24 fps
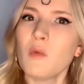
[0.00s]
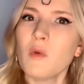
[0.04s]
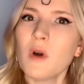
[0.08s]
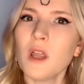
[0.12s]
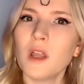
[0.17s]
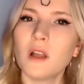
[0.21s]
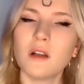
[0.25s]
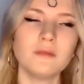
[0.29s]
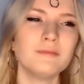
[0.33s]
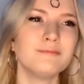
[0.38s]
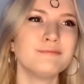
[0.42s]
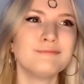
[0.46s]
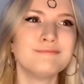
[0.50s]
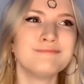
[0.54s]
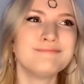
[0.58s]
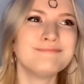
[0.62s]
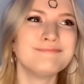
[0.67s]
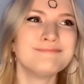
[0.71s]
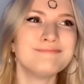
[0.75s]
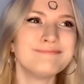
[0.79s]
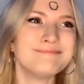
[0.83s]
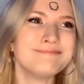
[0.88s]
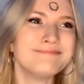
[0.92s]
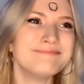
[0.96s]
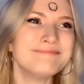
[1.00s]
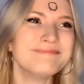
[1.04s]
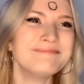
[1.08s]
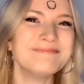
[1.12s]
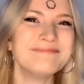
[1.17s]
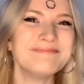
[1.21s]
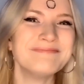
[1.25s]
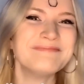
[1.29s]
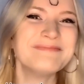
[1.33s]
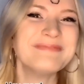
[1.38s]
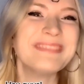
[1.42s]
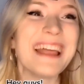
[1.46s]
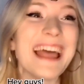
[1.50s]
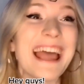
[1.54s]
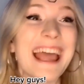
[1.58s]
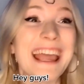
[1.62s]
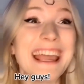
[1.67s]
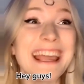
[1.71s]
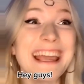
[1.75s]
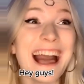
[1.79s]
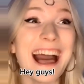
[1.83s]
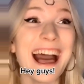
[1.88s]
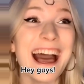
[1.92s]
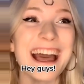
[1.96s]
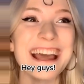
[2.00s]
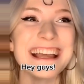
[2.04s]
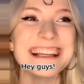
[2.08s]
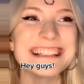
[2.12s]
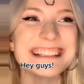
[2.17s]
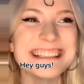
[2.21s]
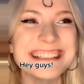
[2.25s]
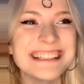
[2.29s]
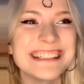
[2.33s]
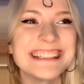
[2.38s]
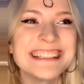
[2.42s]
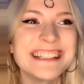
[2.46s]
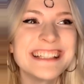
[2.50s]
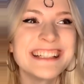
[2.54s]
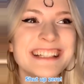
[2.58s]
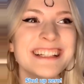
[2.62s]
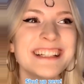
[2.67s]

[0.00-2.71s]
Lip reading: I will. Hey, guys.